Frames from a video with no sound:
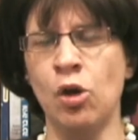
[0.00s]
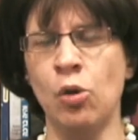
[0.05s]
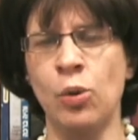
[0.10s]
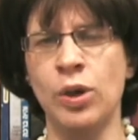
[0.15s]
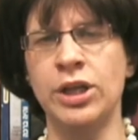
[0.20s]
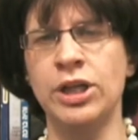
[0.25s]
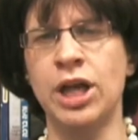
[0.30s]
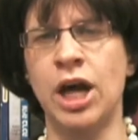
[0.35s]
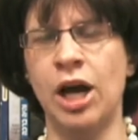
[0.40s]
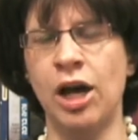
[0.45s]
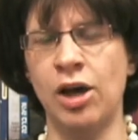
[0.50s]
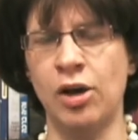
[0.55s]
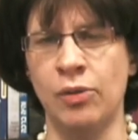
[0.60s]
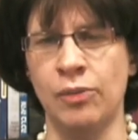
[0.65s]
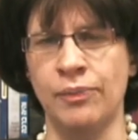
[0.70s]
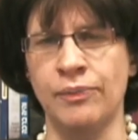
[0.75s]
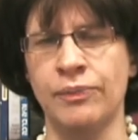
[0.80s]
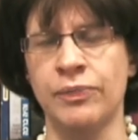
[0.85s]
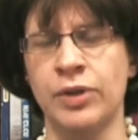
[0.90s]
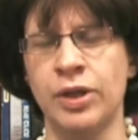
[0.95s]
We
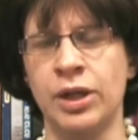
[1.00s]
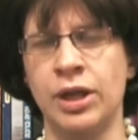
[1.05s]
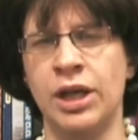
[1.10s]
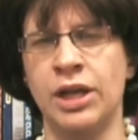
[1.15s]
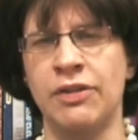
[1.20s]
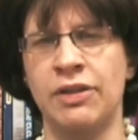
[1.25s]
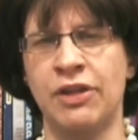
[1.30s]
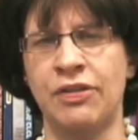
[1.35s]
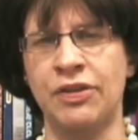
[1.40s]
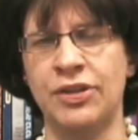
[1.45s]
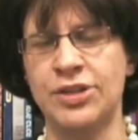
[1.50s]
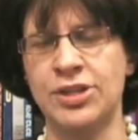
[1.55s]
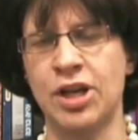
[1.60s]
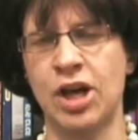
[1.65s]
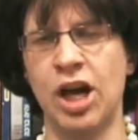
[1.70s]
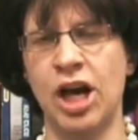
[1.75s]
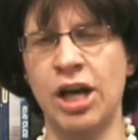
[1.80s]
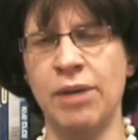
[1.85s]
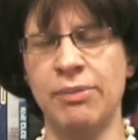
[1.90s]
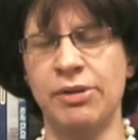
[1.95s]
know that the
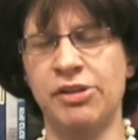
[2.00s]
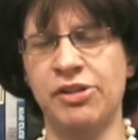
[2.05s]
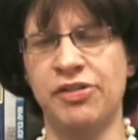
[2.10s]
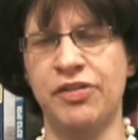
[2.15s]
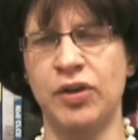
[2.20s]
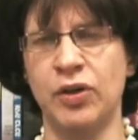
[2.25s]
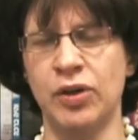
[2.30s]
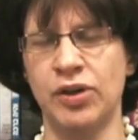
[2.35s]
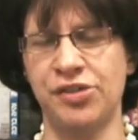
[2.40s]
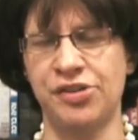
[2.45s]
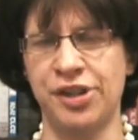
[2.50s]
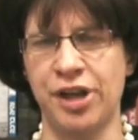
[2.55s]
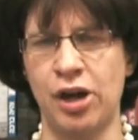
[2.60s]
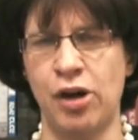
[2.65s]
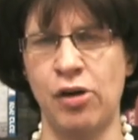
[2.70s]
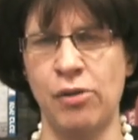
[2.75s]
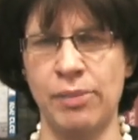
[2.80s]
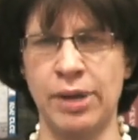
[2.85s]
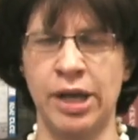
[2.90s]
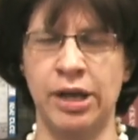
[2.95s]
time of Sefiras
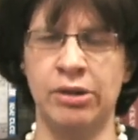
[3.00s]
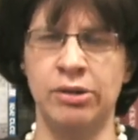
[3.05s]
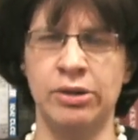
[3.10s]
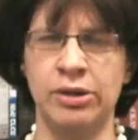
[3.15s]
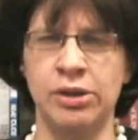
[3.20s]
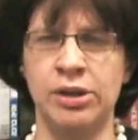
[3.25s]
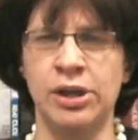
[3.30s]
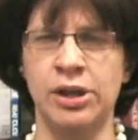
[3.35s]
HaOmer